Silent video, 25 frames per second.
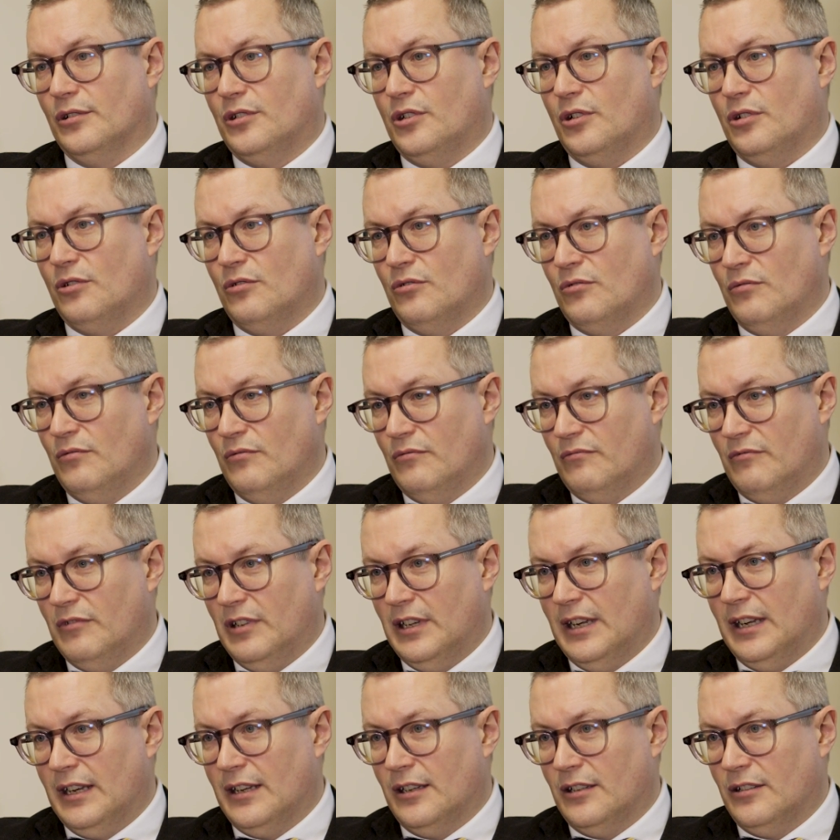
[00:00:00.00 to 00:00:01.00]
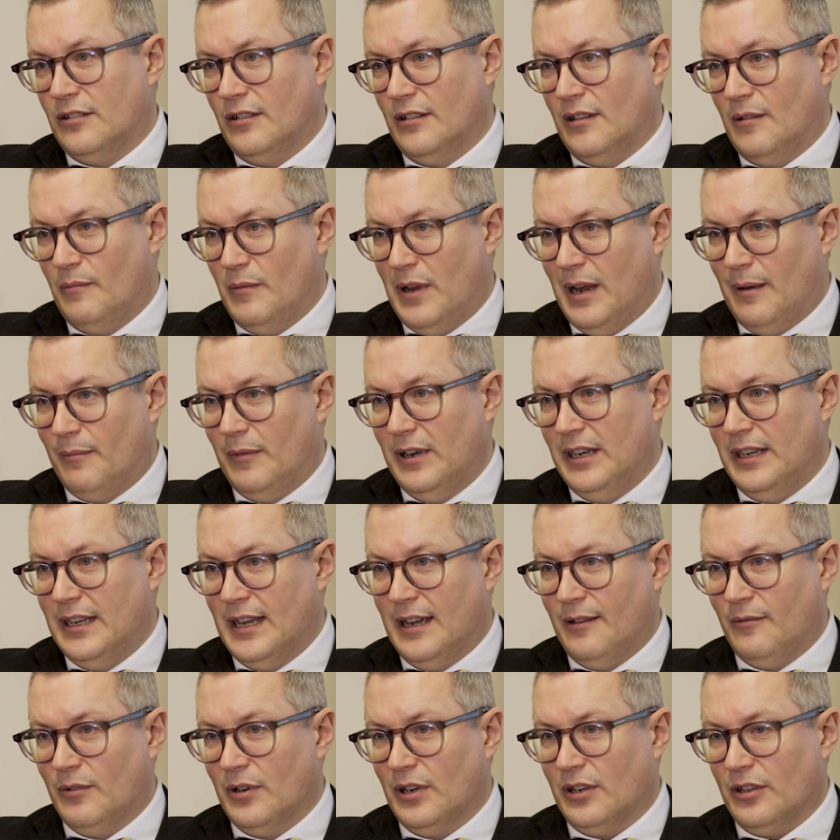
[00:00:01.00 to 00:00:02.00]
tone related to the memory
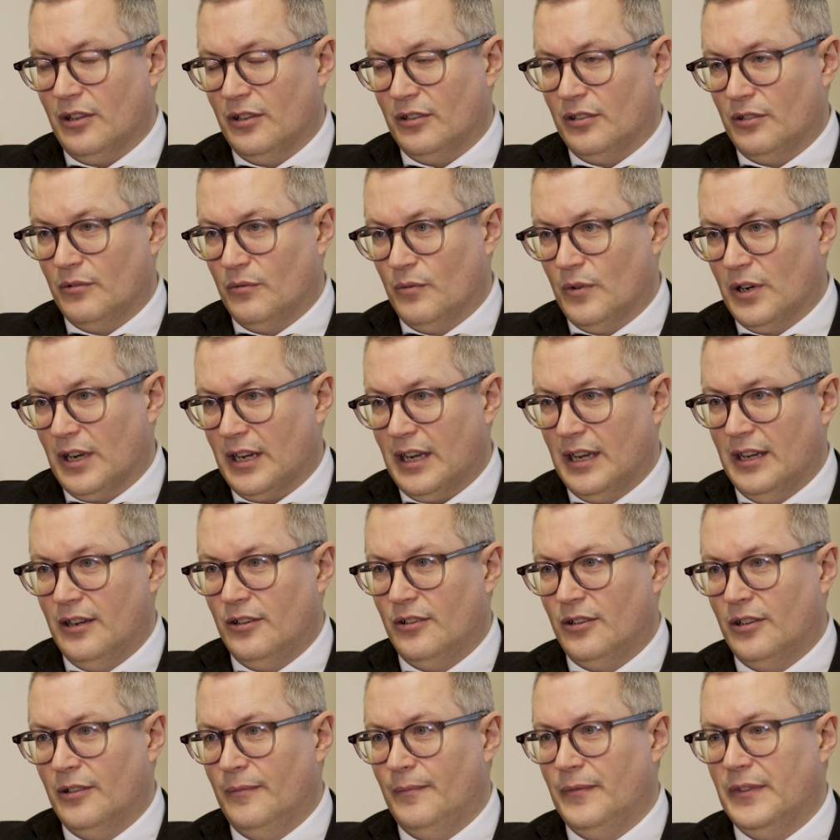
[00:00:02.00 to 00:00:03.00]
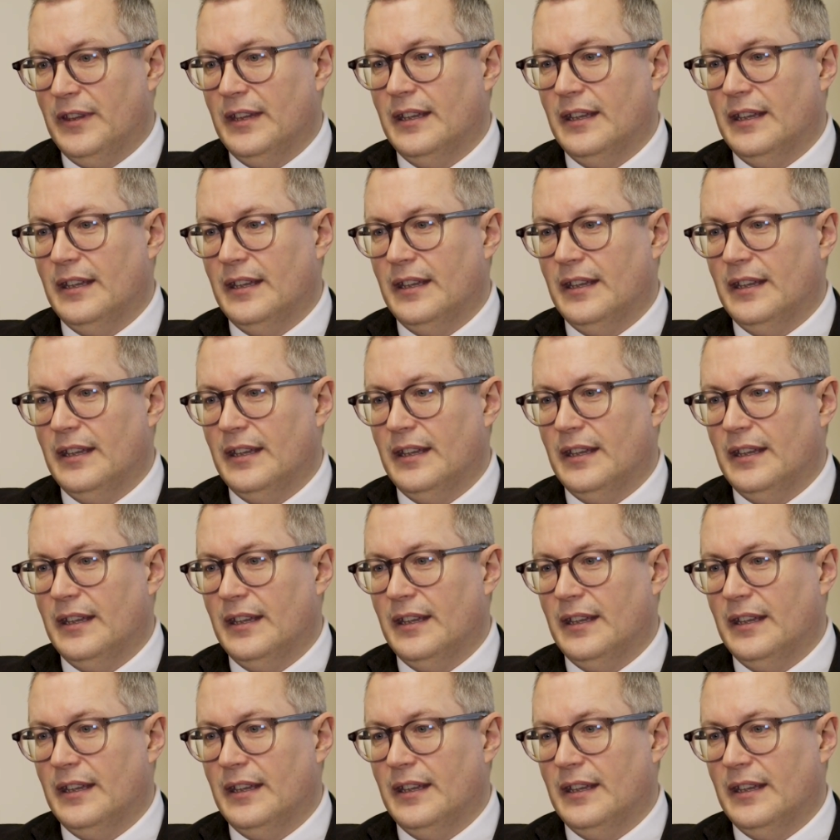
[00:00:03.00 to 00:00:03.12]
network that they're working on.